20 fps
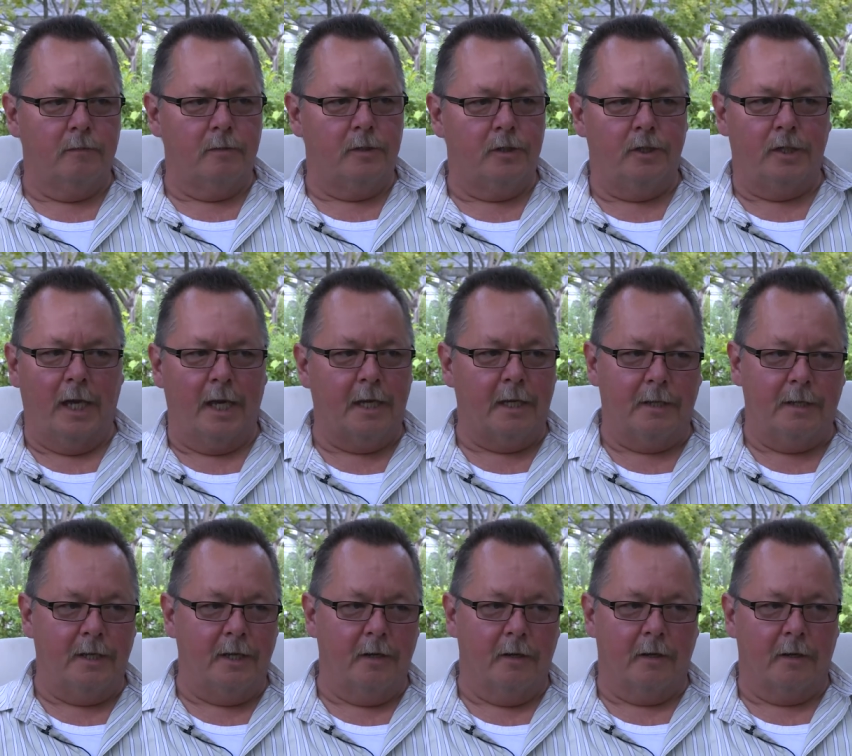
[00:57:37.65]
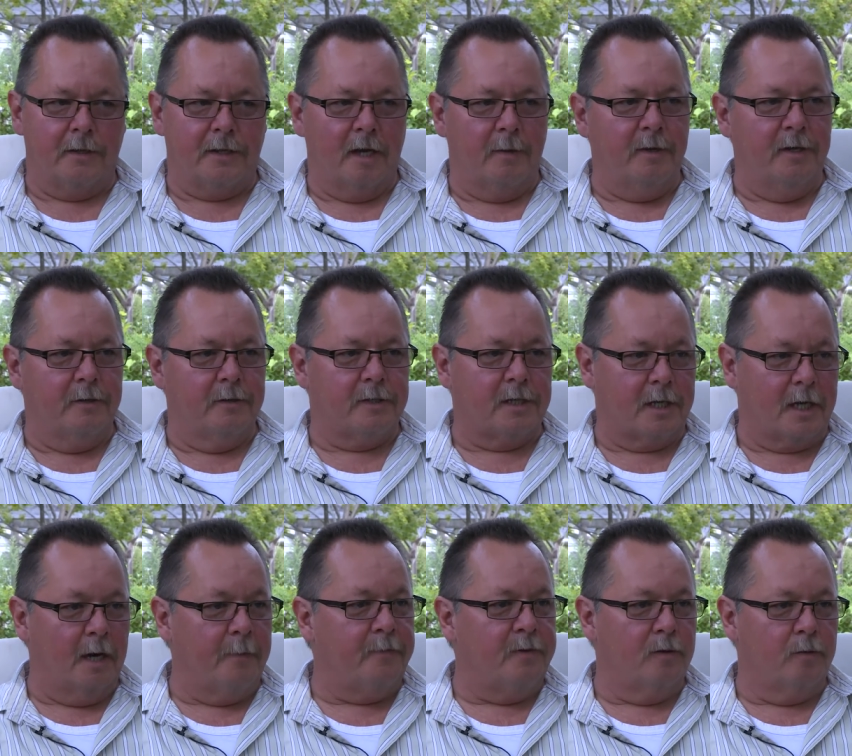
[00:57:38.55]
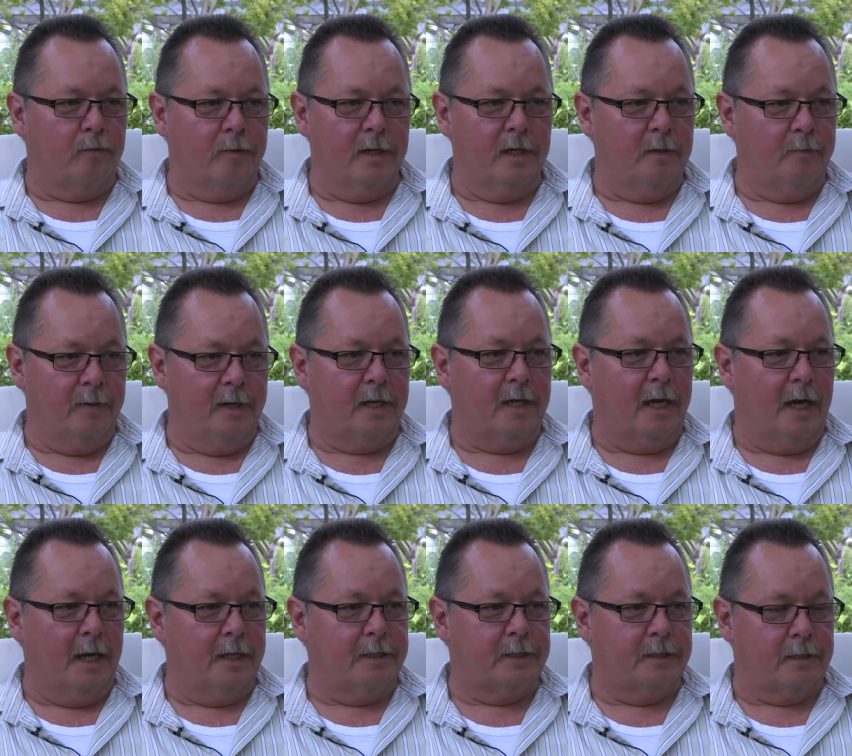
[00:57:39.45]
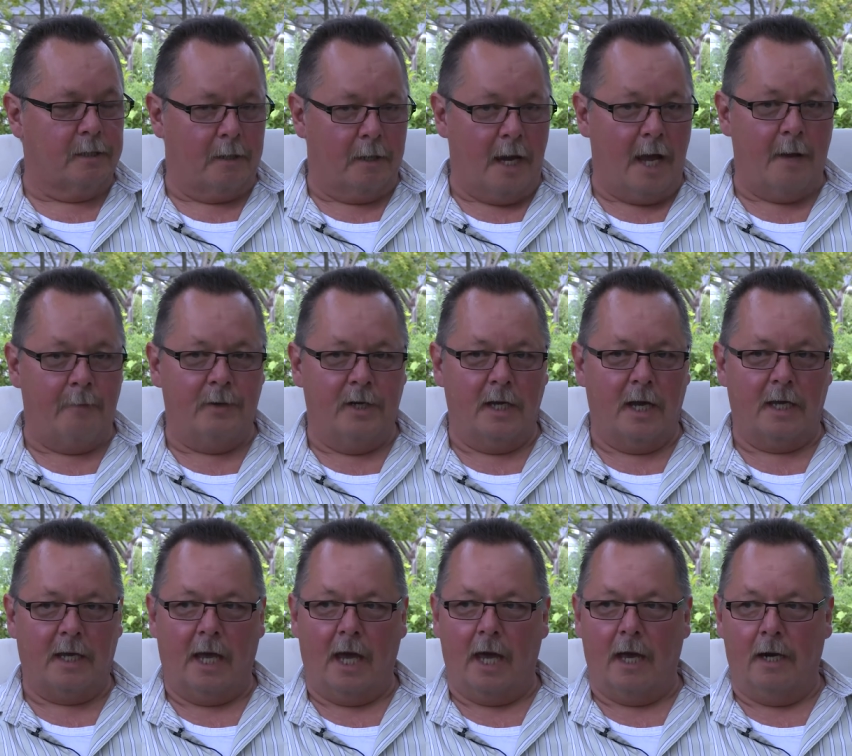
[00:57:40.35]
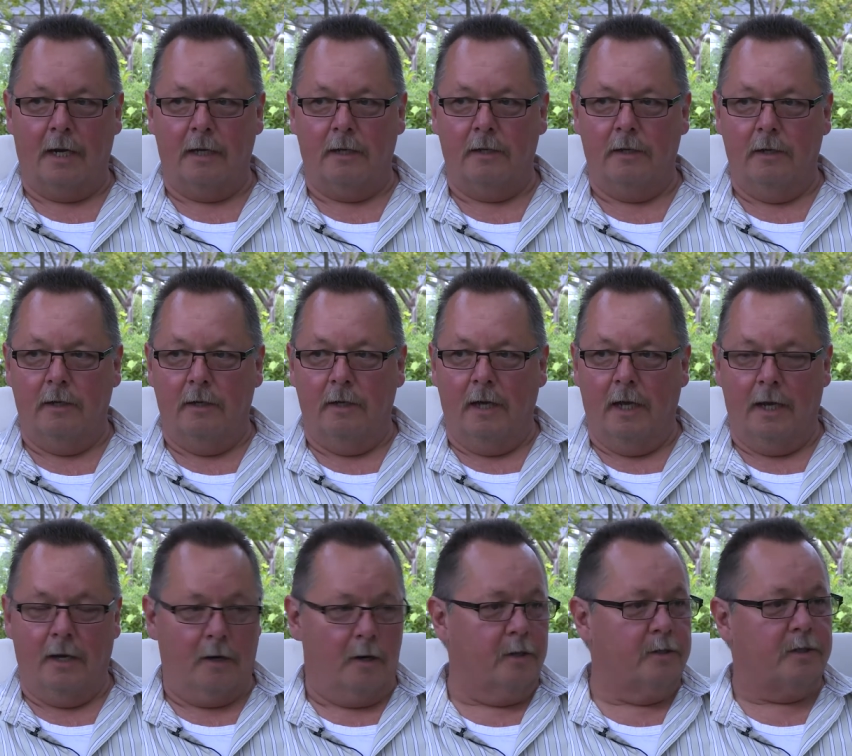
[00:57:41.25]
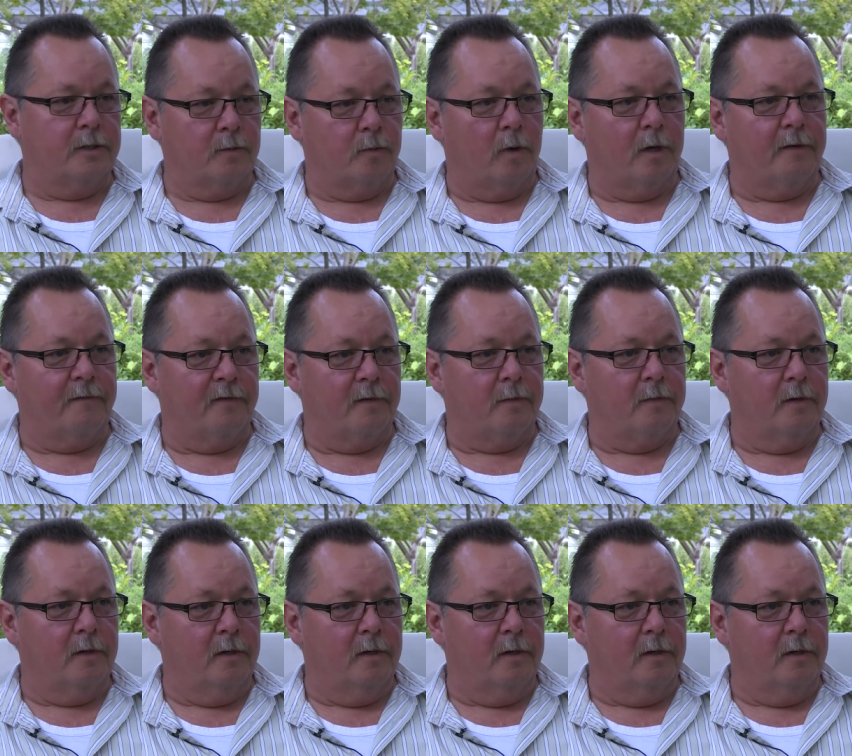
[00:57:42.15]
shake the earth. I mean, there's a couple of really big cases that are happening in Canada, and ours is one of them.